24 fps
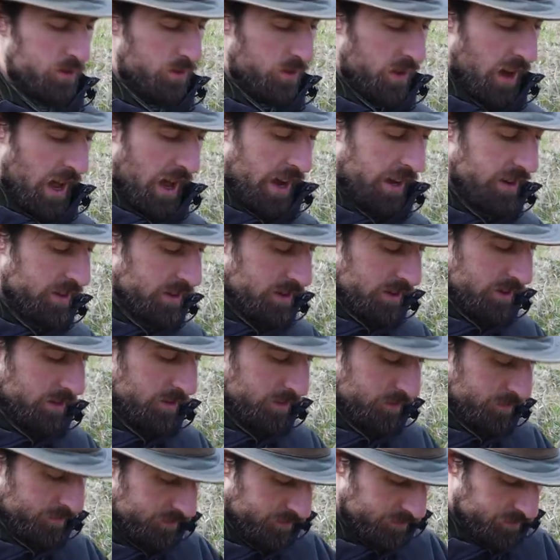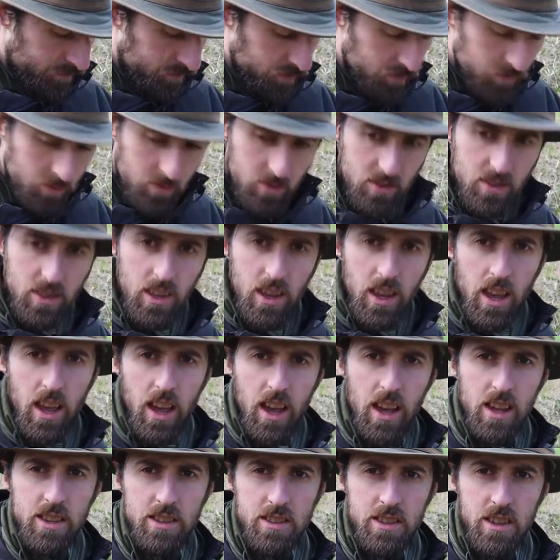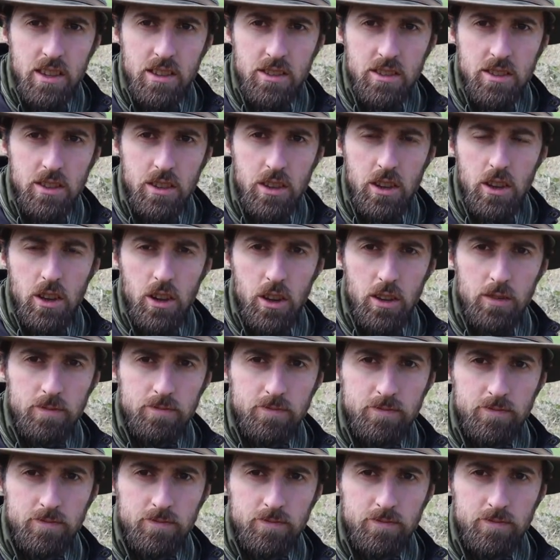flat and it's then secure.